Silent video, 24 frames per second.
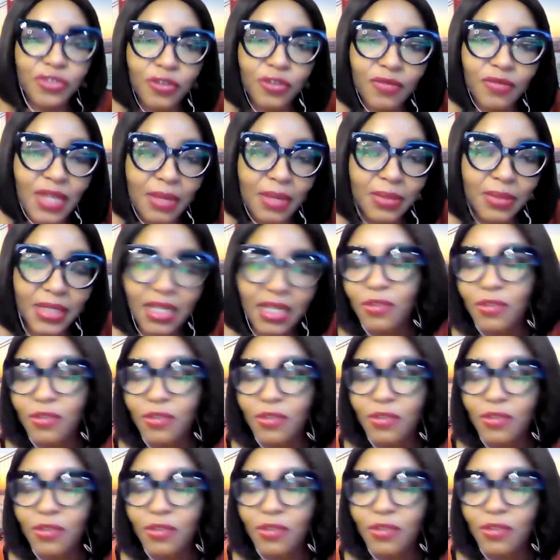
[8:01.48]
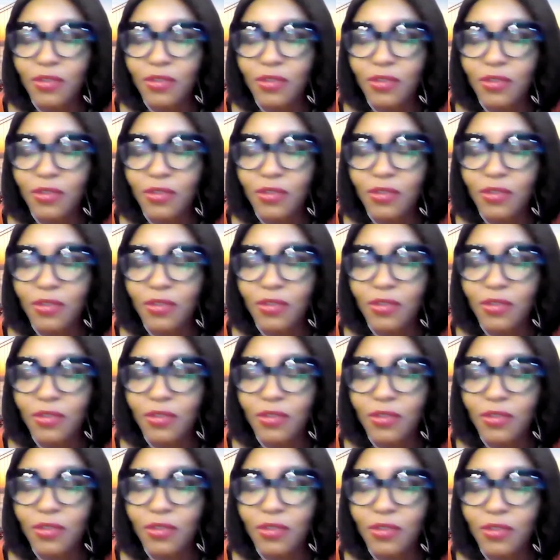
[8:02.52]
of themselves, to be able to add
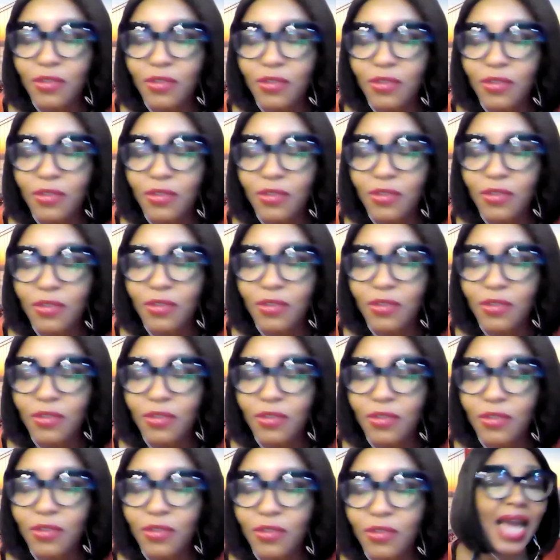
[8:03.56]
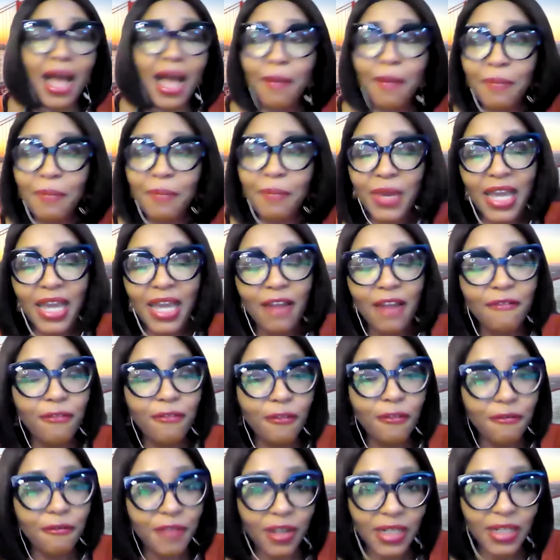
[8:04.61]
value and to be happy and
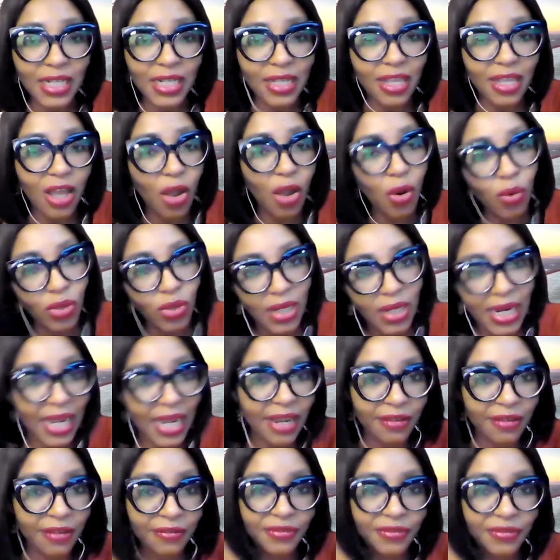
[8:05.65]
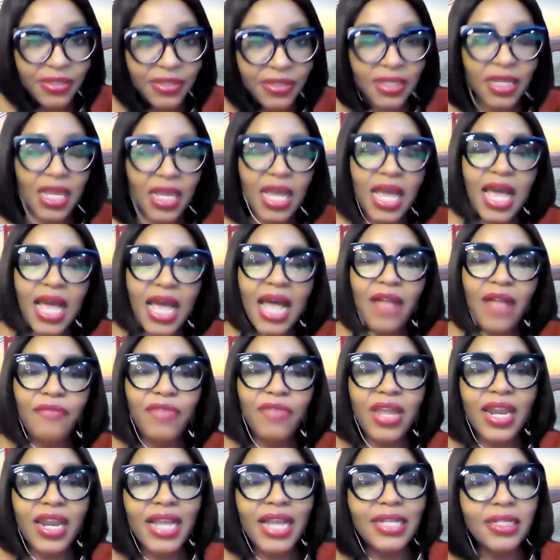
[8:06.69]
fulfilled in their own lives. And then
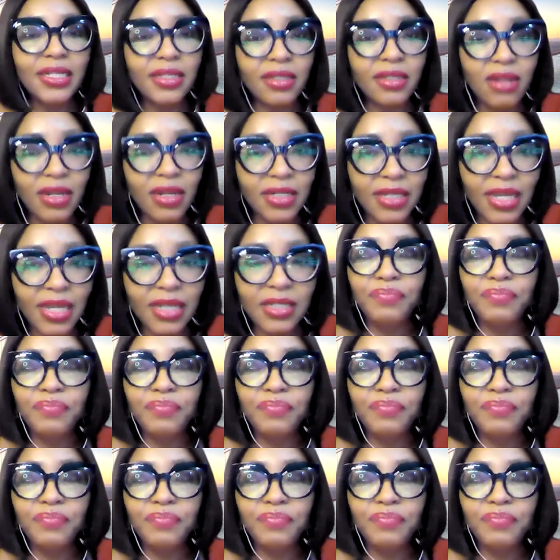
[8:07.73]
I started